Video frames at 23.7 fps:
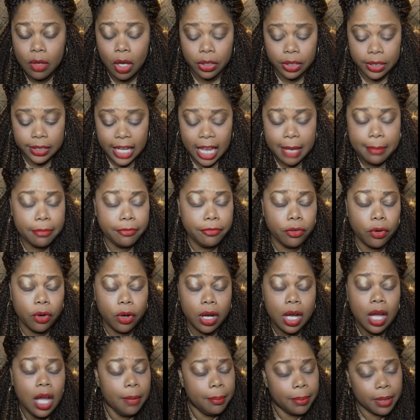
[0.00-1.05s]
or the day
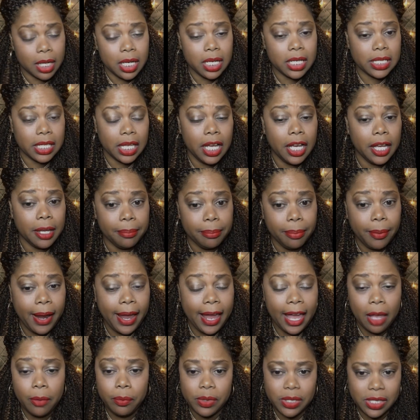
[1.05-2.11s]
before, because her and
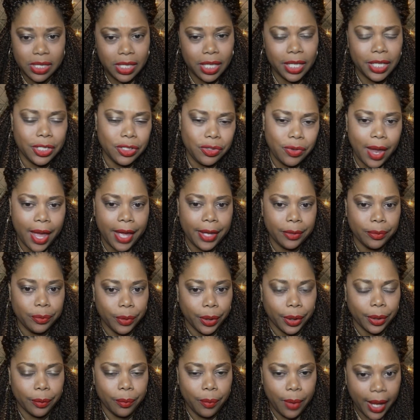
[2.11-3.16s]
Brad was steady trying to
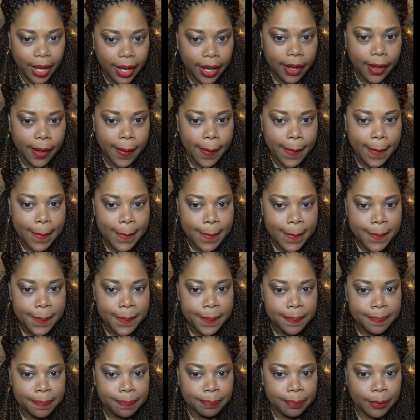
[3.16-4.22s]
run away.
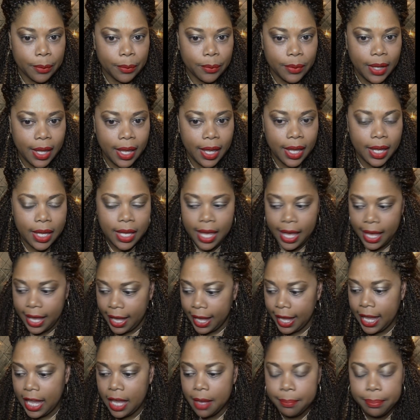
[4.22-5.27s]
Okay,
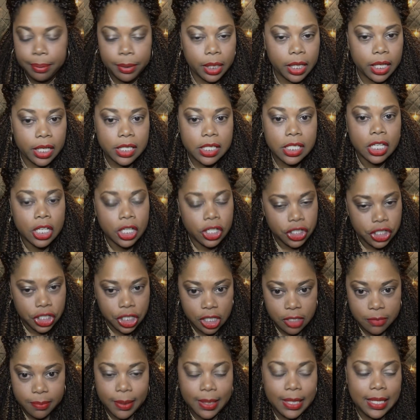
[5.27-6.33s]
and plus
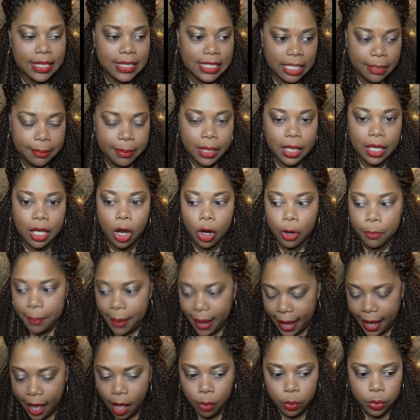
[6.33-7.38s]
she's been exhibiting her
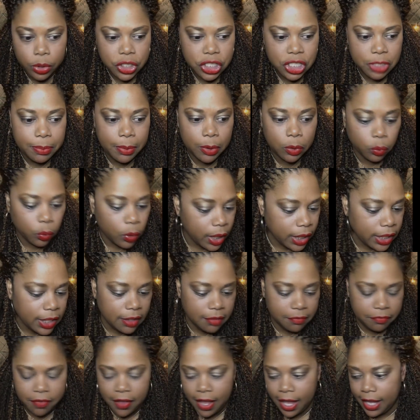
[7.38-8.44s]
power. She's been
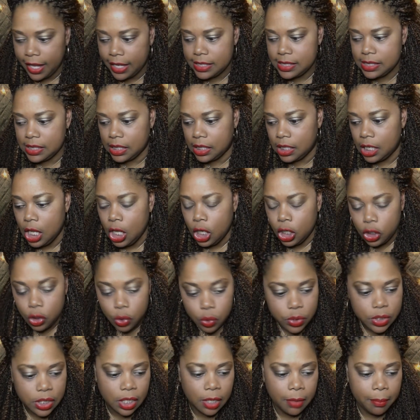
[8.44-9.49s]
running fast and
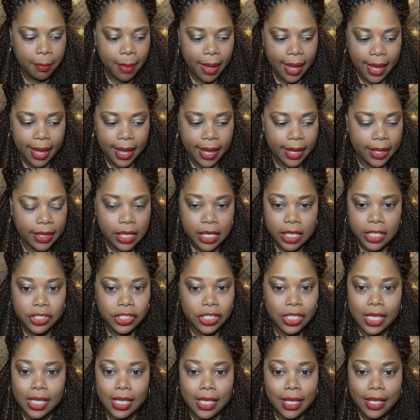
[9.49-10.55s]
using her mind.
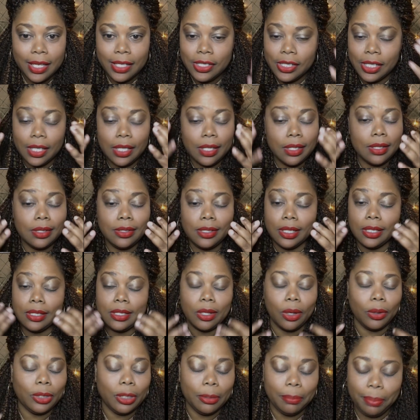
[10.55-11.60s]
She she she's
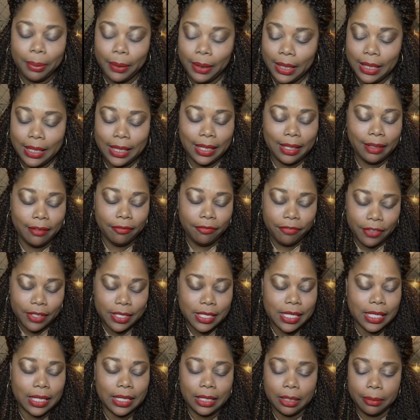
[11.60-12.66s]
so depleted and
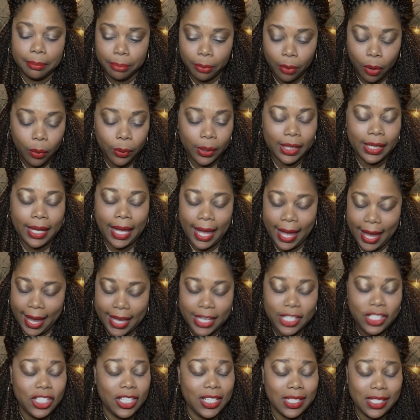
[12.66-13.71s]
physically broken,
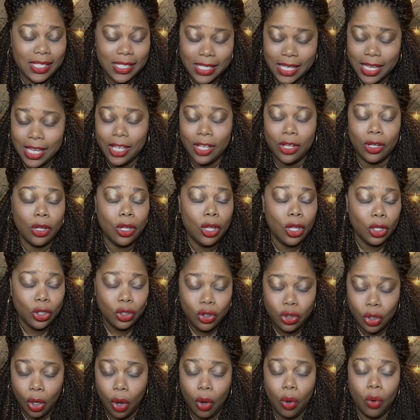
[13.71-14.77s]
and she still
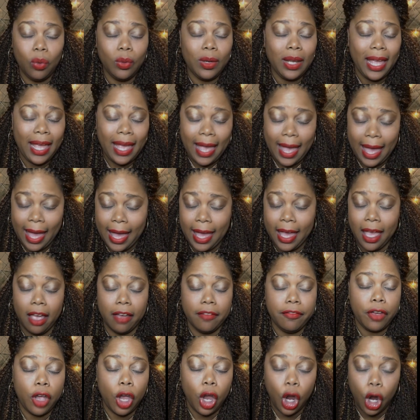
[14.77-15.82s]
don't
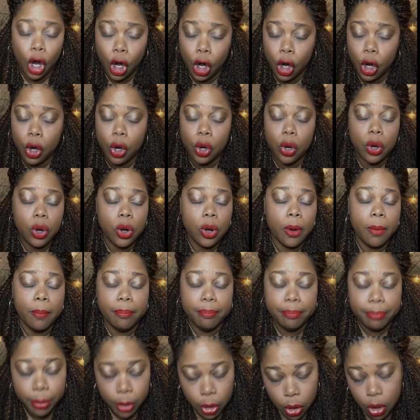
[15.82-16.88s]
have her
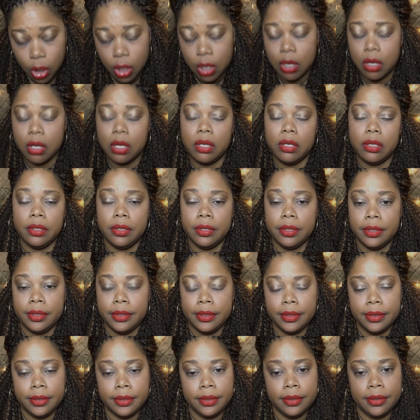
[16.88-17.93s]
book.
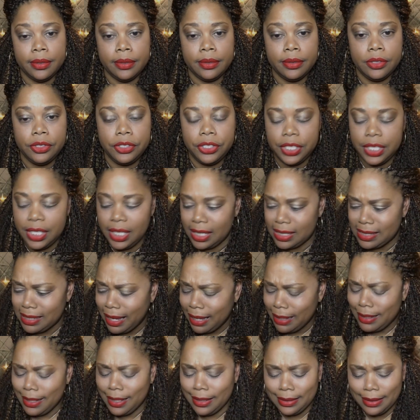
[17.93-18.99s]
She
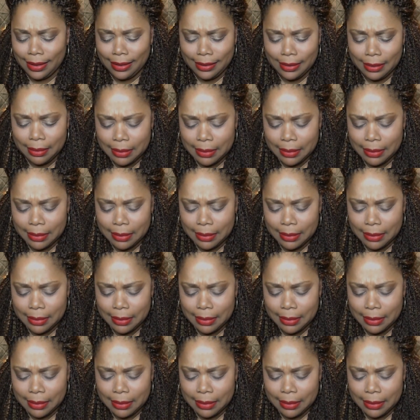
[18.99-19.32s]
is.